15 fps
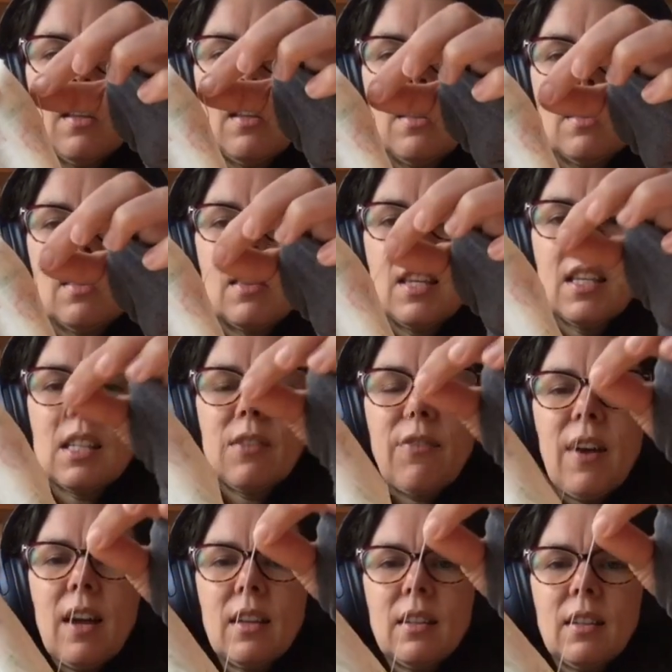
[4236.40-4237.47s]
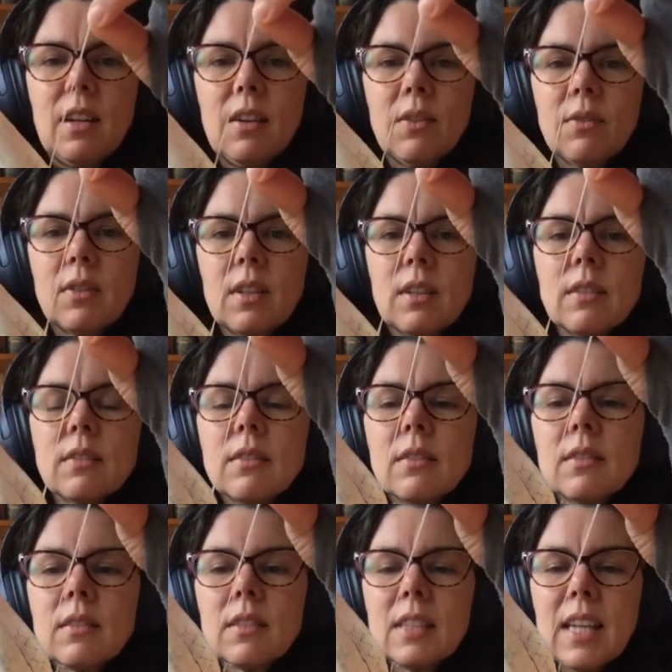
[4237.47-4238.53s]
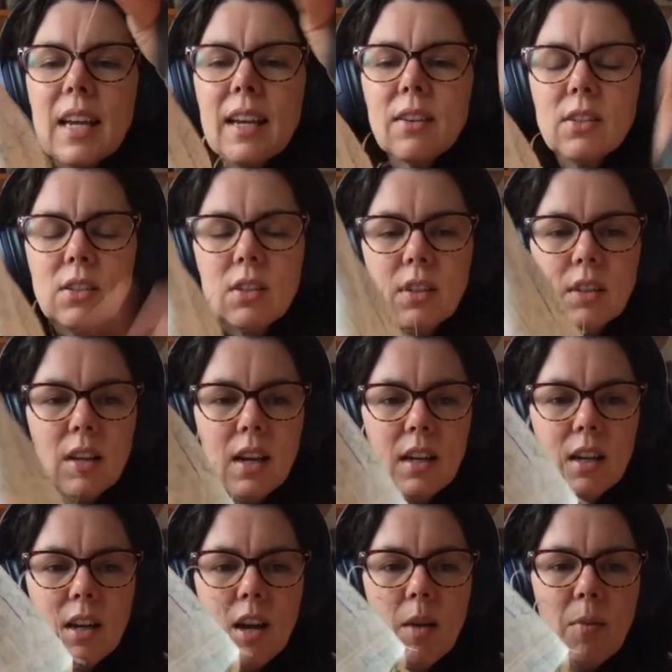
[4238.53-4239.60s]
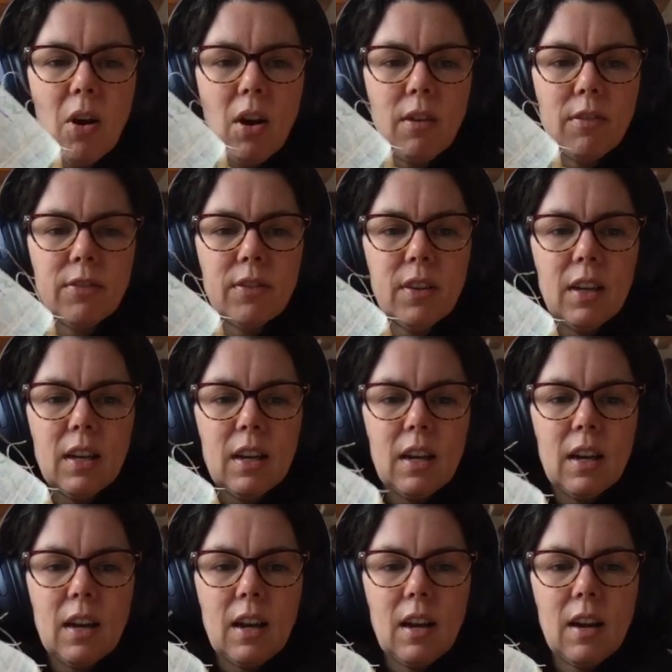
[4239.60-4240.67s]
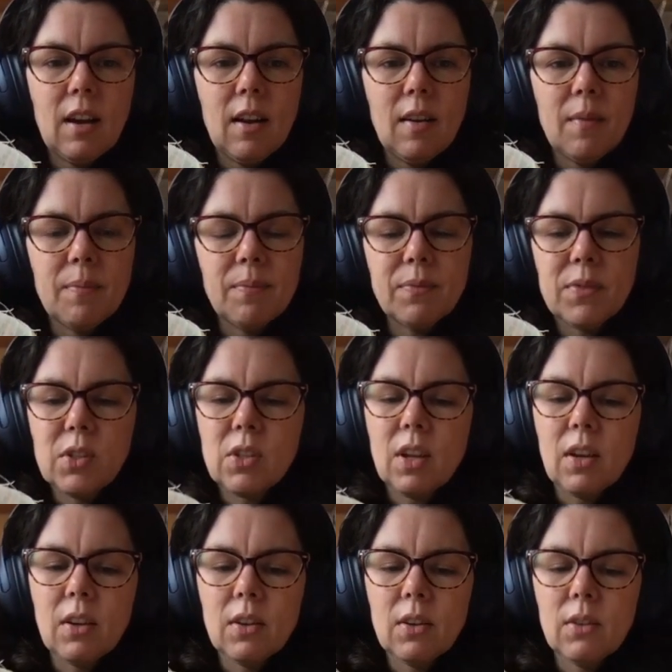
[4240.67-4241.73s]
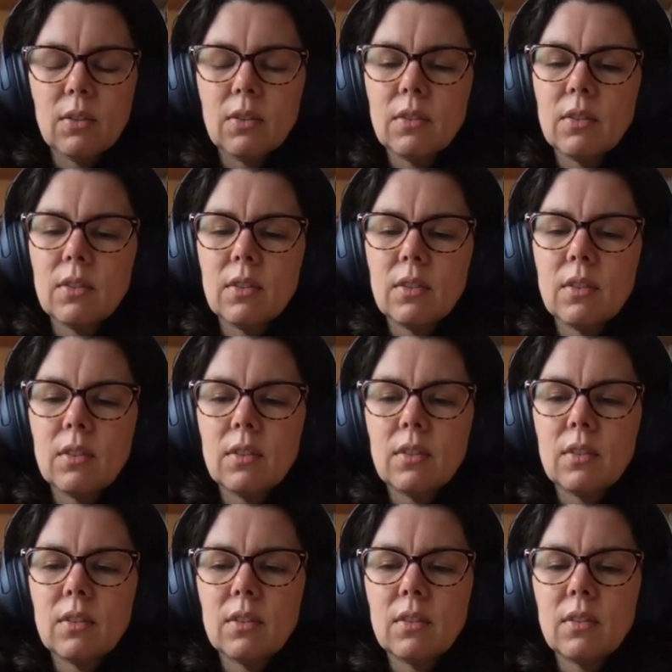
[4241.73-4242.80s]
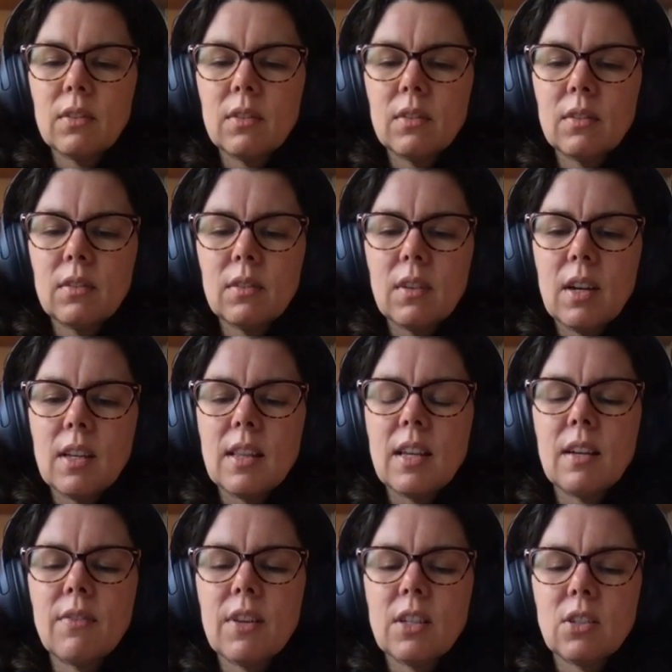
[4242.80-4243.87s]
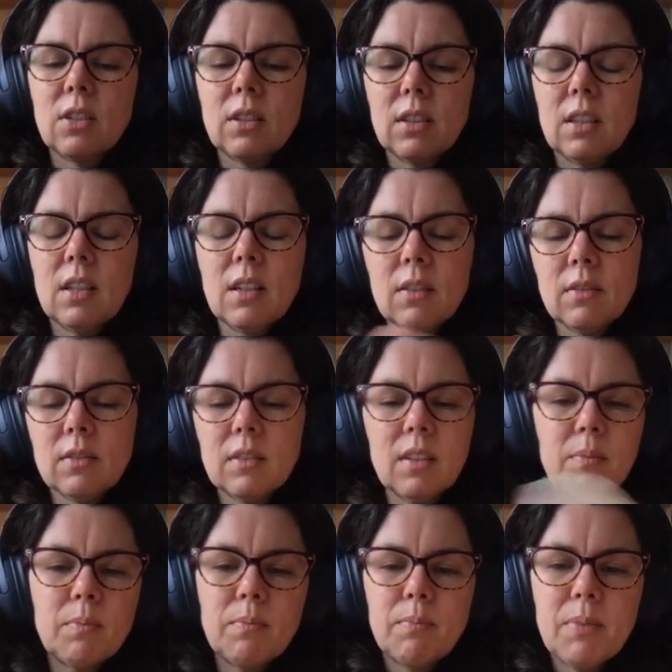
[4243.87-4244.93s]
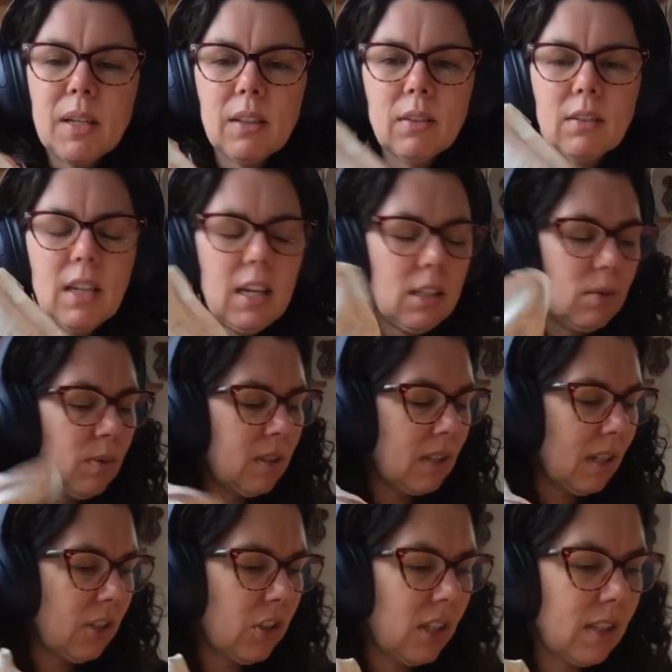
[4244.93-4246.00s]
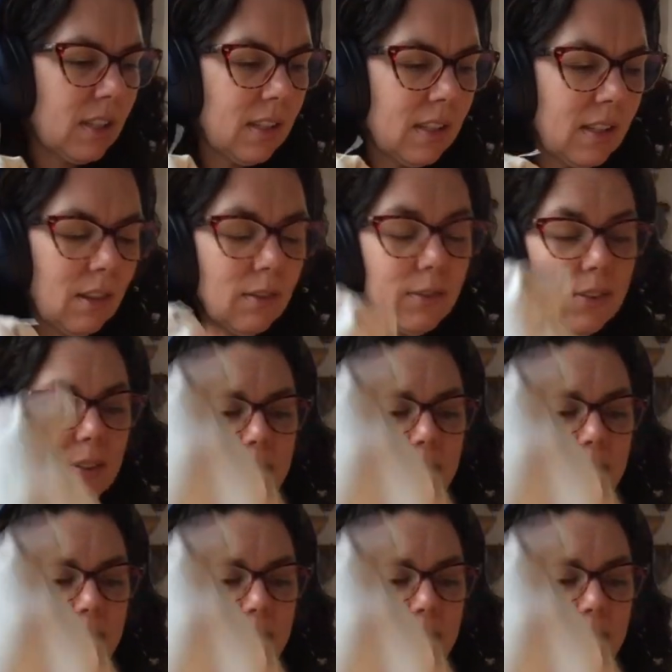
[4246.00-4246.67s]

this fat, you know, the tails could kind of come off. Um, so, and then eventually, you know, the pillowcase would digest itself.